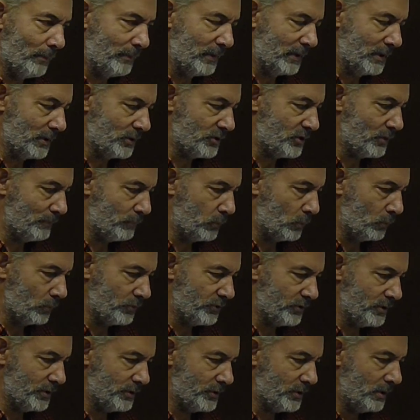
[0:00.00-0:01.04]
are being
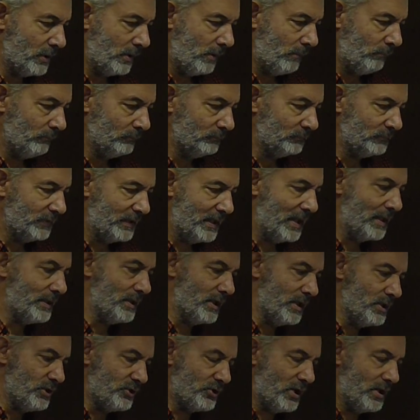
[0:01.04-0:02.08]
supported, can
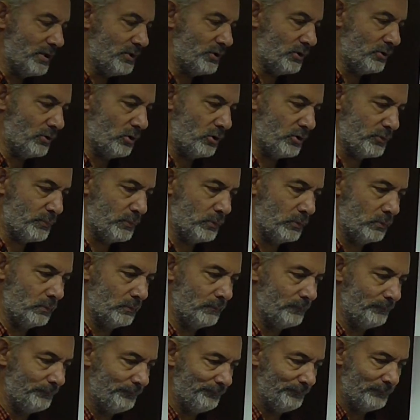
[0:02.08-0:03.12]
they say to the hospital,
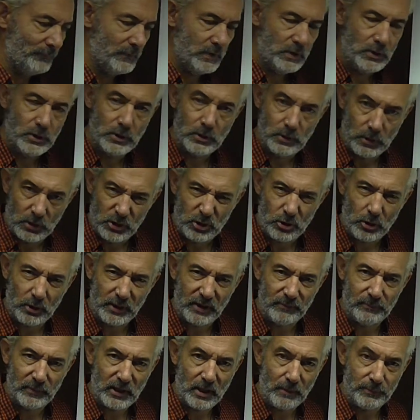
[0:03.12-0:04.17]
try and
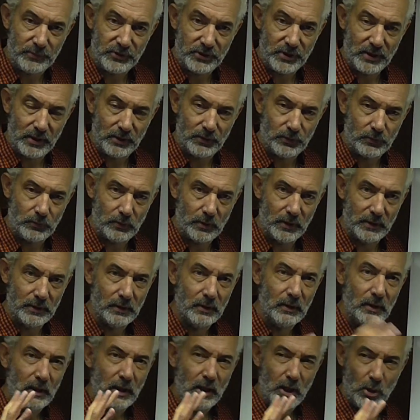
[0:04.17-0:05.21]
give them a cup of tea at 3,
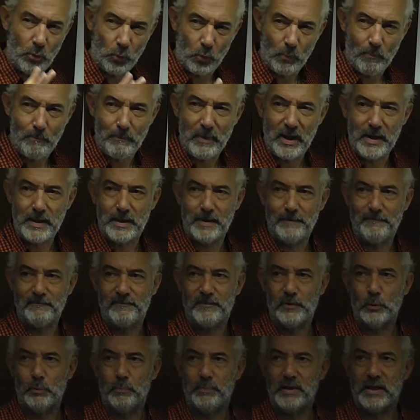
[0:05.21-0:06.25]
it will make them
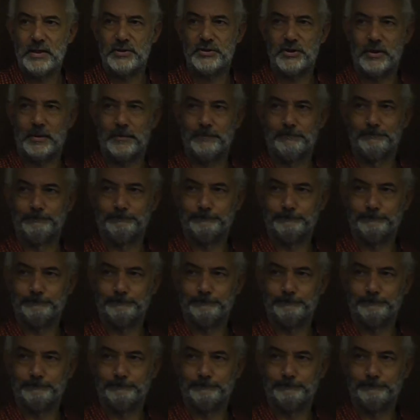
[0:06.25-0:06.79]
feel better.